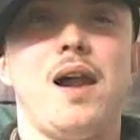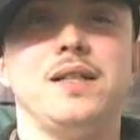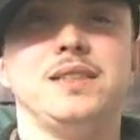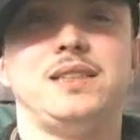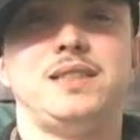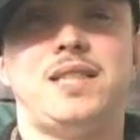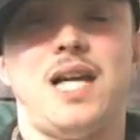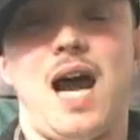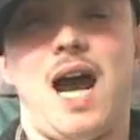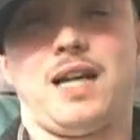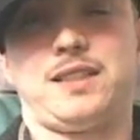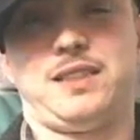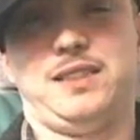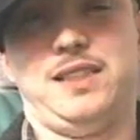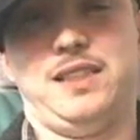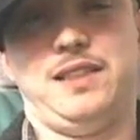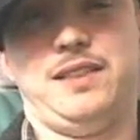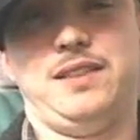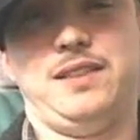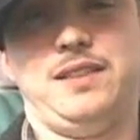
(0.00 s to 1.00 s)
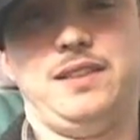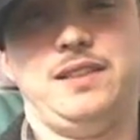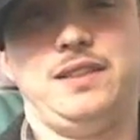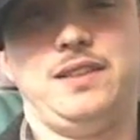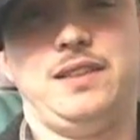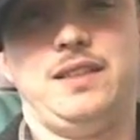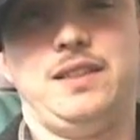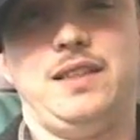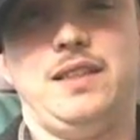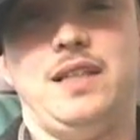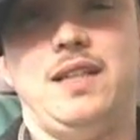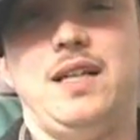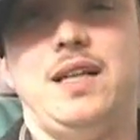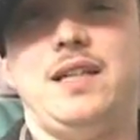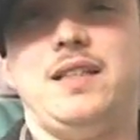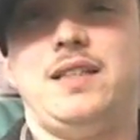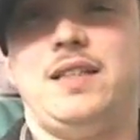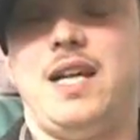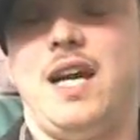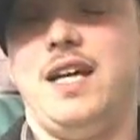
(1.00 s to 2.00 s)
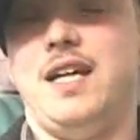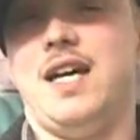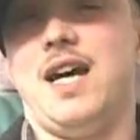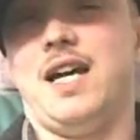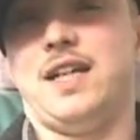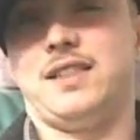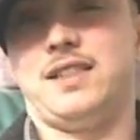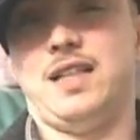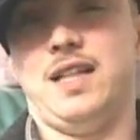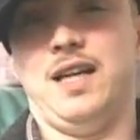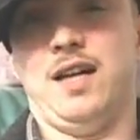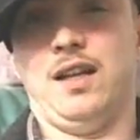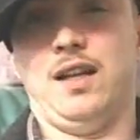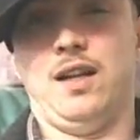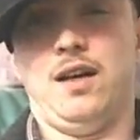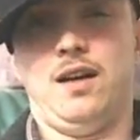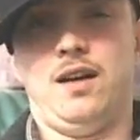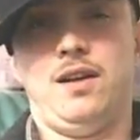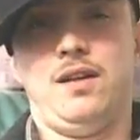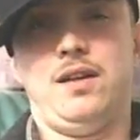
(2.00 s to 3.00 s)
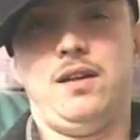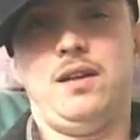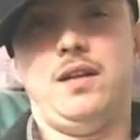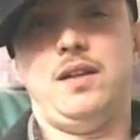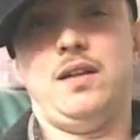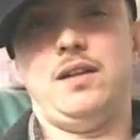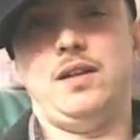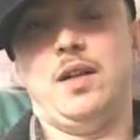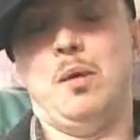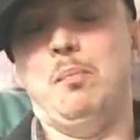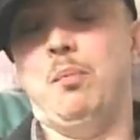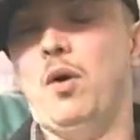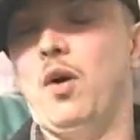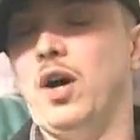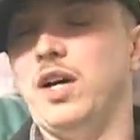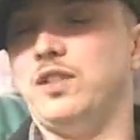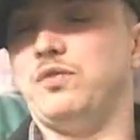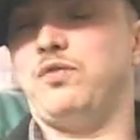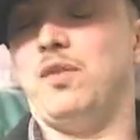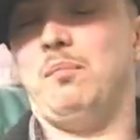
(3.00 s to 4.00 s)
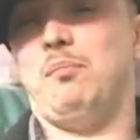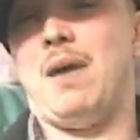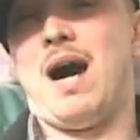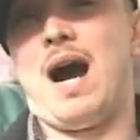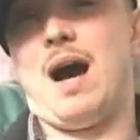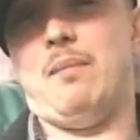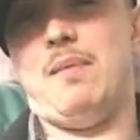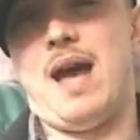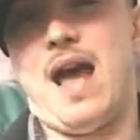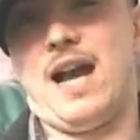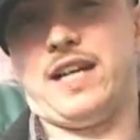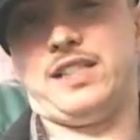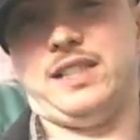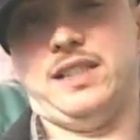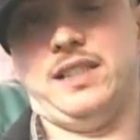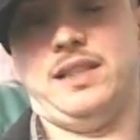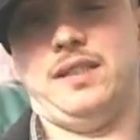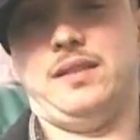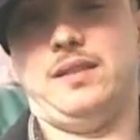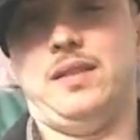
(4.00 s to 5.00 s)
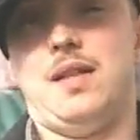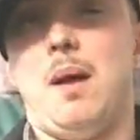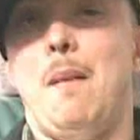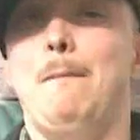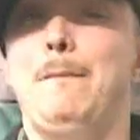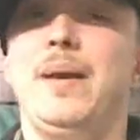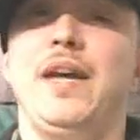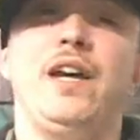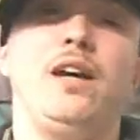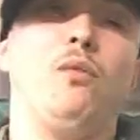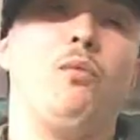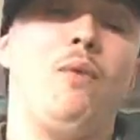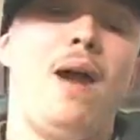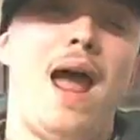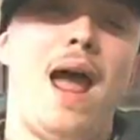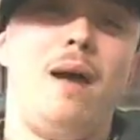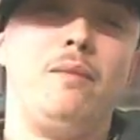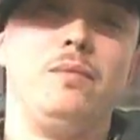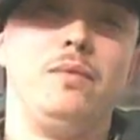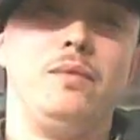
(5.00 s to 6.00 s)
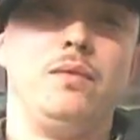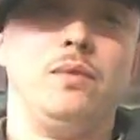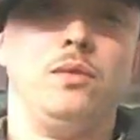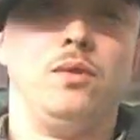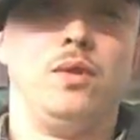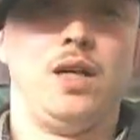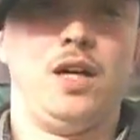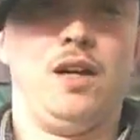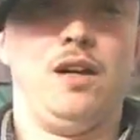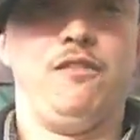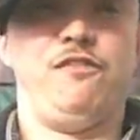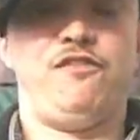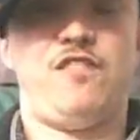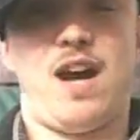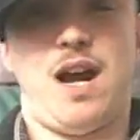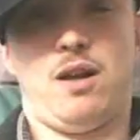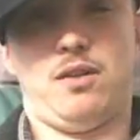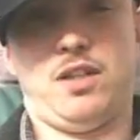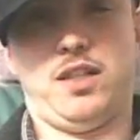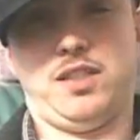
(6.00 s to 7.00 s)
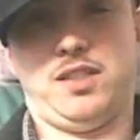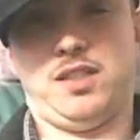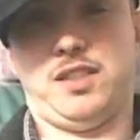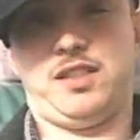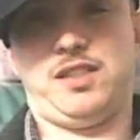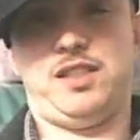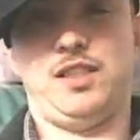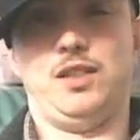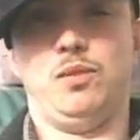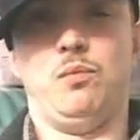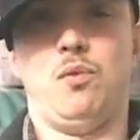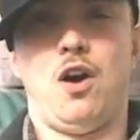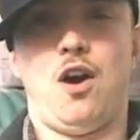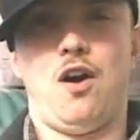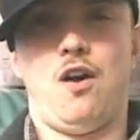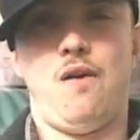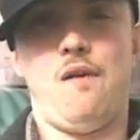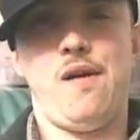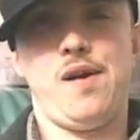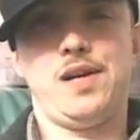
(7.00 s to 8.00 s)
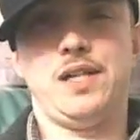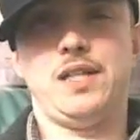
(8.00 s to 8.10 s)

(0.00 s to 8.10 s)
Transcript: Toxic, E.c.illa, the boys from Mob Action, Big Rap, one of the founders of Seawall,